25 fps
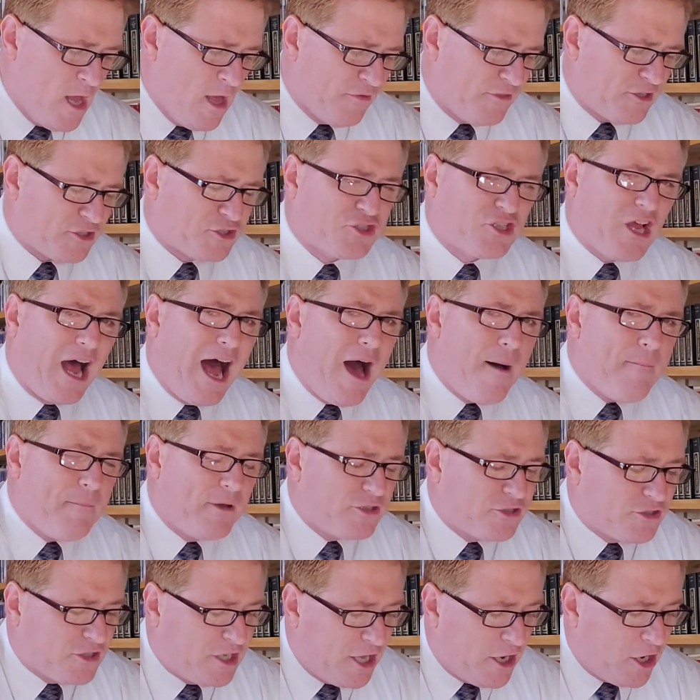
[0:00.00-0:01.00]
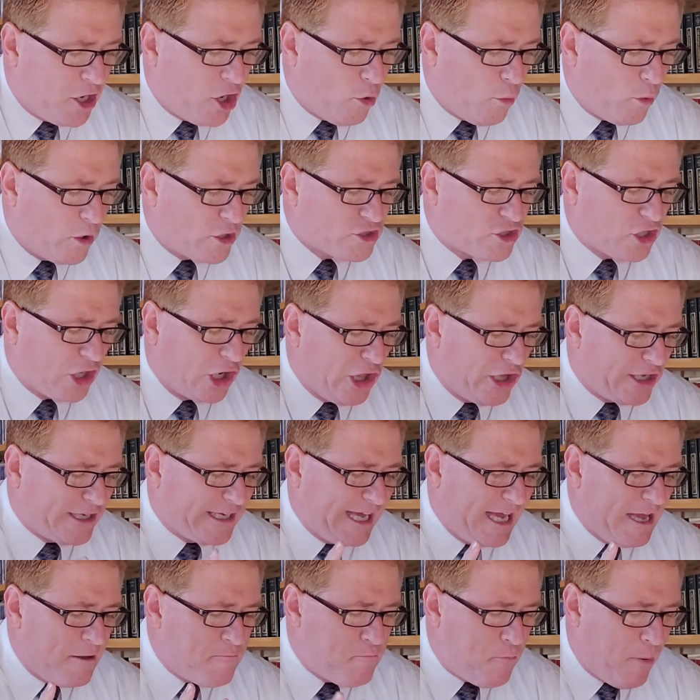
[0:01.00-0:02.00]
The psalmist here was
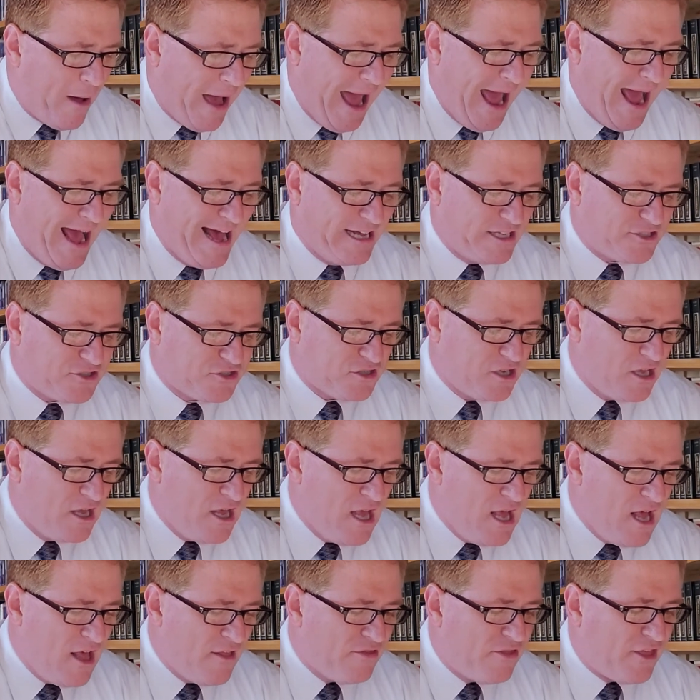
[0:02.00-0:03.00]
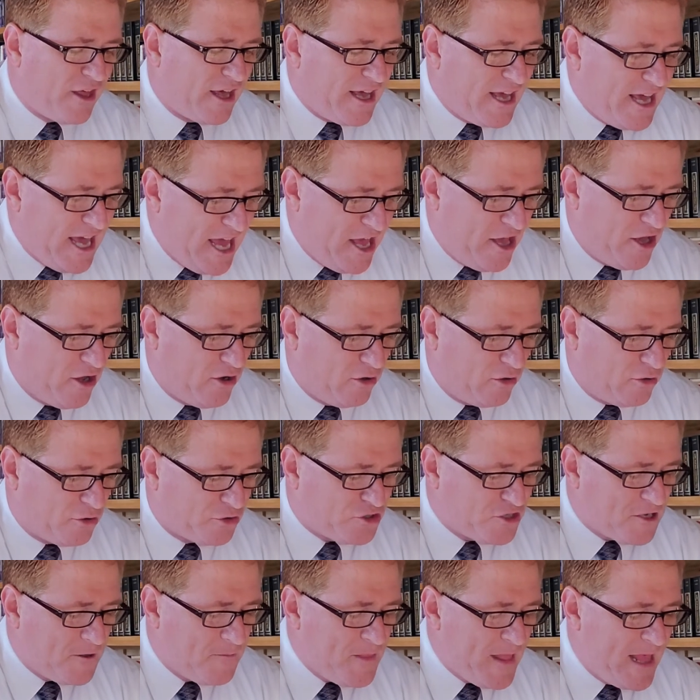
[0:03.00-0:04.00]
looking past the
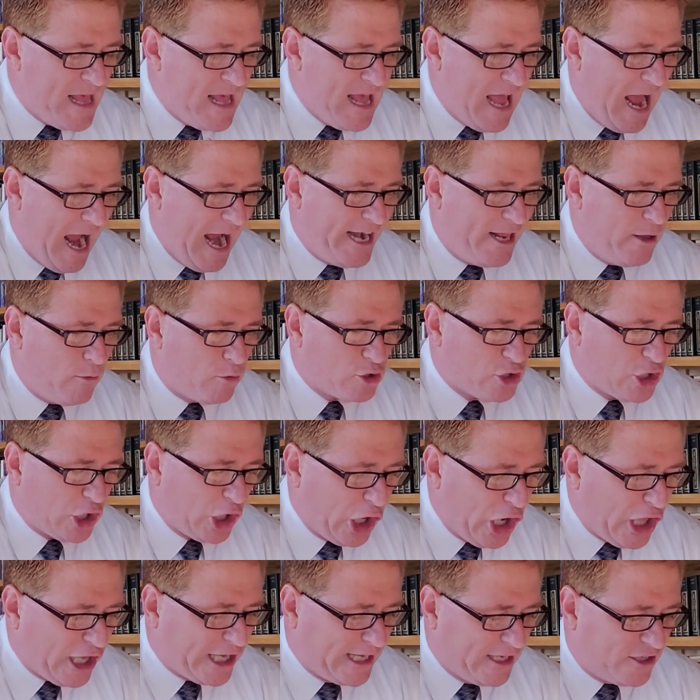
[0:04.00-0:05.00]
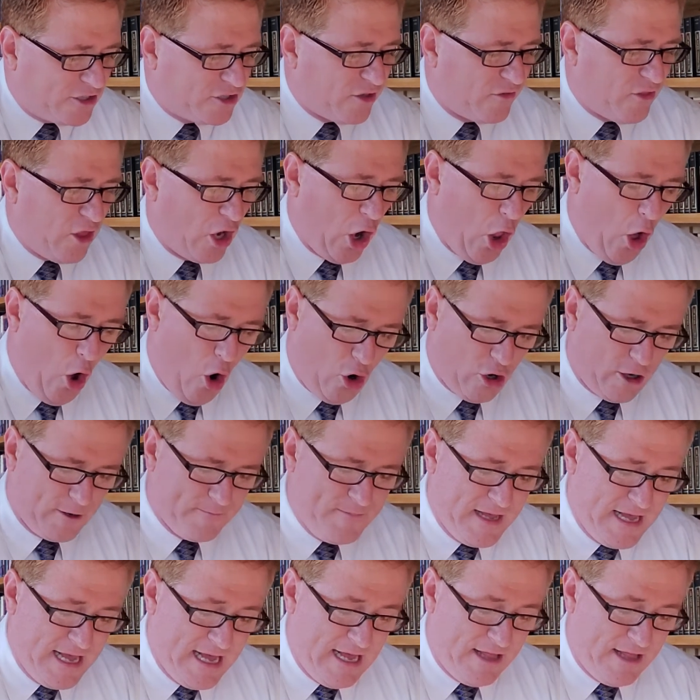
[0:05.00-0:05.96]
hills and he was looking to the Lord.